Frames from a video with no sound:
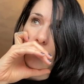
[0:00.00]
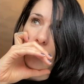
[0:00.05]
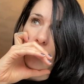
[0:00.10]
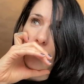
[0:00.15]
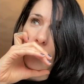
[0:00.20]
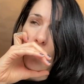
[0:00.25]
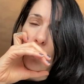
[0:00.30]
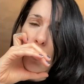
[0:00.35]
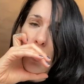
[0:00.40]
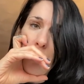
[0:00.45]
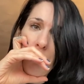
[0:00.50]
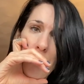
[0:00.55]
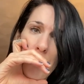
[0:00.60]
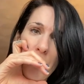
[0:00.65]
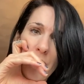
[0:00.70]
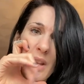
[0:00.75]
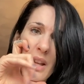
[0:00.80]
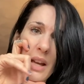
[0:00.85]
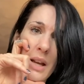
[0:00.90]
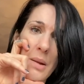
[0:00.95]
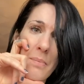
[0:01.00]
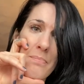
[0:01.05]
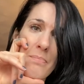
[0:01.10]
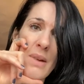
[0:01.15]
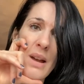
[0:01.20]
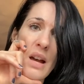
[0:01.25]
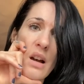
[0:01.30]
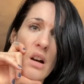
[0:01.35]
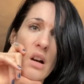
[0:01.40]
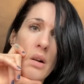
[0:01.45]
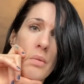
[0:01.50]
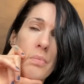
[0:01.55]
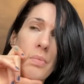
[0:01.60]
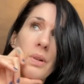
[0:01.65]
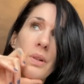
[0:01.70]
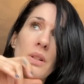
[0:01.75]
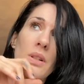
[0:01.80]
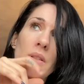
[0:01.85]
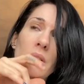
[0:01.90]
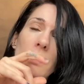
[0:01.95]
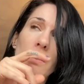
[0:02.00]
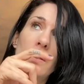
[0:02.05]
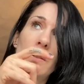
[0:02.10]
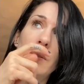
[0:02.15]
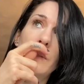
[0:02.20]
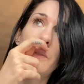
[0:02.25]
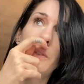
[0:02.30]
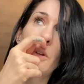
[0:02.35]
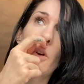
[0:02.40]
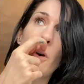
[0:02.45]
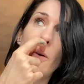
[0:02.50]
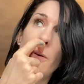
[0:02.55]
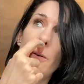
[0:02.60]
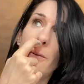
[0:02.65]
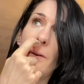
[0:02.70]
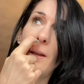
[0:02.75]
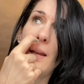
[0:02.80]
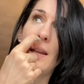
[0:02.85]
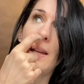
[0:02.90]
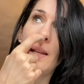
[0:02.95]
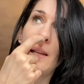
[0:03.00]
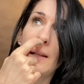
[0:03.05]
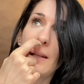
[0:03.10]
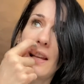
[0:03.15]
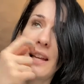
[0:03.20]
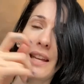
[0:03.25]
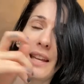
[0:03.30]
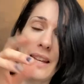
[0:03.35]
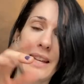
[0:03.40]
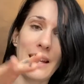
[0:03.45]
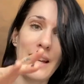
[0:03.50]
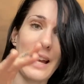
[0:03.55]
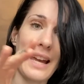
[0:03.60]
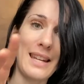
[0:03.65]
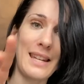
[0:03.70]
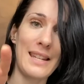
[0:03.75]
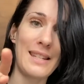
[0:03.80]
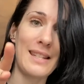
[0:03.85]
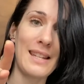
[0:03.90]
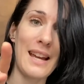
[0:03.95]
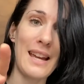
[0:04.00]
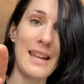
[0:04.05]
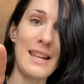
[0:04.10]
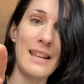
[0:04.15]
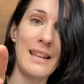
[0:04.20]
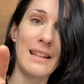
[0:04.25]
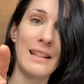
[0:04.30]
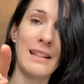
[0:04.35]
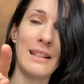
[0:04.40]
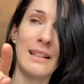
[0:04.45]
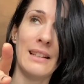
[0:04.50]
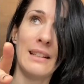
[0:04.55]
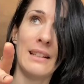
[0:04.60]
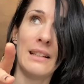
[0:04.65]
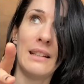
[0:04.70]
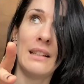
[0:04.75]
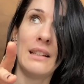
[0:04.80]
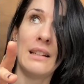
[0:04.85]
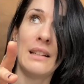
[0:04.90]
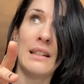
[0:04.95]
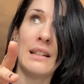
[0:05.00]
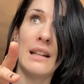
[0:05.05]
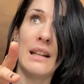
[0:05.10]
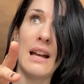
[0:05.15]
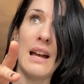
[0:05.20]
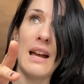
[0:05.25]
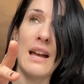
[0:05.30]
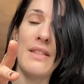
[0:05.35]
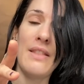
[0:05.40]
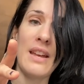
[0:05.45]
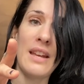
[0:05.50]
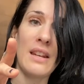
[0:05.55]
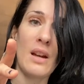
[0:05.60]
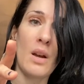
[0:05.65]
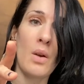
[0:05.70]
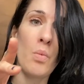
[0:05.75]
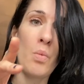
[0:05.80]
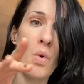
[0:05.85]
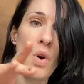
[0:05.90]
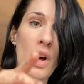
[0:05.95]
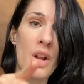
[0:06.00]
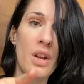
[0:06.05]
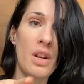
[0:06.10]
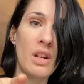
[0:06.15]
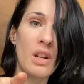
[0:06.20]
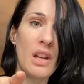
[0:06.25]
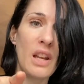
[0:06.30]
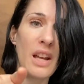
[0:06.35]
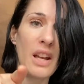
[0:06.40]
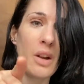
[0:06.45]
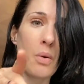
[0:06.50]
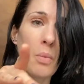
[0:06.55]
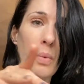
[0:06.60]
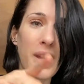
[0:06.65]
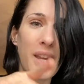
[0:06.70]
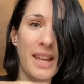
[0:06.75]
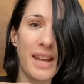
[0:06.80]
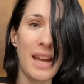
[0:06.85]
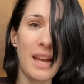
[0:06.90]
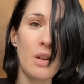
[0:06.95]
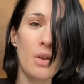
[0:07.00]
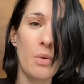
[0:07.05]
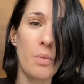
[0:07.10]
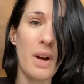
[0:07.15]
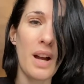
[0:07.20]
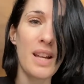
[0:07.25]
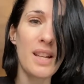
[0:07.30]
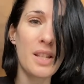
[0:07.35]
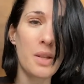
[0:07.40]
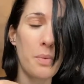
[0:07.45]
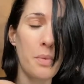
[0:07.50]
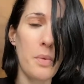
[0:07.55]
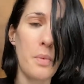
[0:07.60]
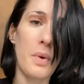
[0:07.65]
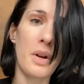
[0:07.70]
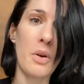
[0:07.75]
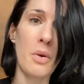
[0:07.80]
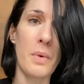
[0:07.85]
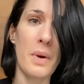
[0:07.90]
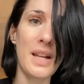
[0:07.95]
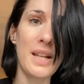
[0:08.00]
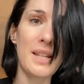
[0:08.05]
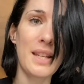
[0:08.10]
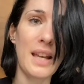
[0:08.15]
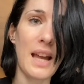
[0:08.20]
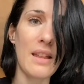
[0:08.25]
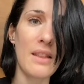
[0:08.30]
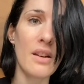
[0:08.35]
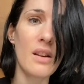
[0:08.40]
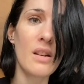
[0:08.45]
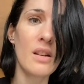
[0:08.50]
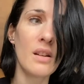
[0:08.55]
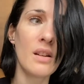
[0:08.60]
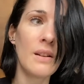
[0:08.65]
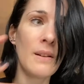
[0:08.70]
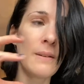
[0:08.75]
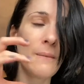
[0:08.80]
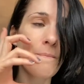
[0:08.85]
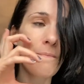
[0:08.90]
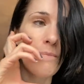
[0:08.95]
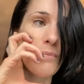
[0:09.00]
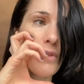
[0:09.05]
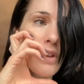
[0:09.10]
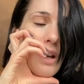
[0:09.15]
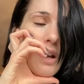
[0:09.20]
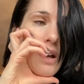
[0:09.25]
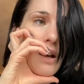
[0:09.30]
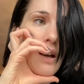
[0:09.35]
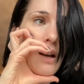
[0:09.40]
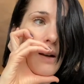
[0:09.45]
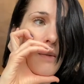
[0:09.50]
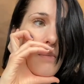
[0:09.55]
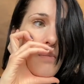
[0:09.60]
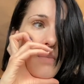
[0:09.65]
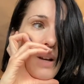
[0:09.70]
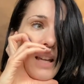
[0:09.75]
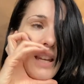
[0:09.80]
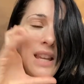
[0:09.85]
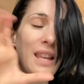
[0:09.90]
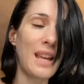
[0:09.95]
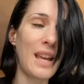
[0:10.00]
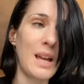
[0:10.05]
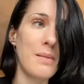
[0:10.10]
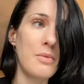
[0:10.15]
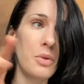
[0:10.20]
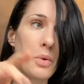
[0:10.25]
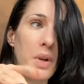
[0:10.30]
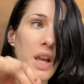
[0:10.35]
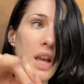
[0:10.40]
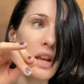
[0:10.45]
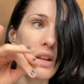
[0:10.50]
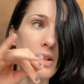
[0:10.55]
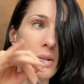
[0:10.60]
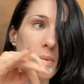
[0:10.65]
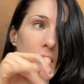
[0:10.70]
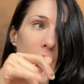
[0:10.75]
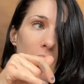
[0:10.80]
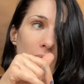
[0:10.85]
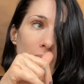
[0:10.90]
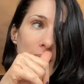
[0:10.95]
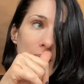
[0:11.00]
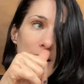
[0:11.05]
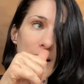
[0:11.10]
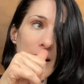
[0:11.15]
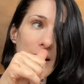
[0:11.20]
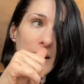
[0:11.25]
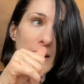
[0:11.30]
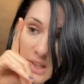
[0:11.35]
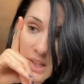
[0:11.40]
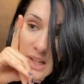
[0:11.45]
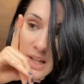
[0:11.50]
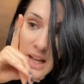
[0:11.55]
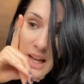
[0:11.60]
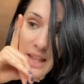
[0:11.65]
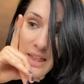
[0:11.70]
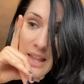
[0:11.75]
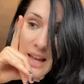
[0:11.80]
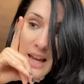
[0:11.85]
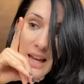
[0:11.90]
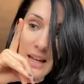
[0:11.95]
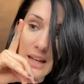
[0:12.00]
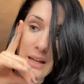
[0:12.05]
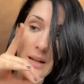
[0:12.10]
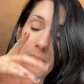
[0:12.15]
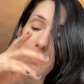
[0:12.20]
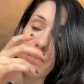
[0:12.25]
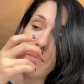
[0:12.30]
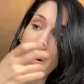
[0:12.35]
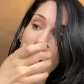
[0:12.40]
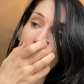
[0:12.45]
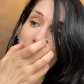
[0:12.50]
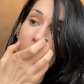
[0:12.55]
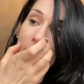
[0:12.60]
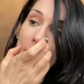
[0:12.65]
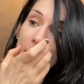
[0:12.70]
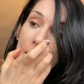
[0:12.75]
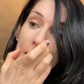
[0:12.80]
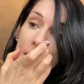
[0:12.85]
we like met up for coffee, like had a date, and then I won like a weekend away, so we went away together, and he came to a gig as well that I did. And then my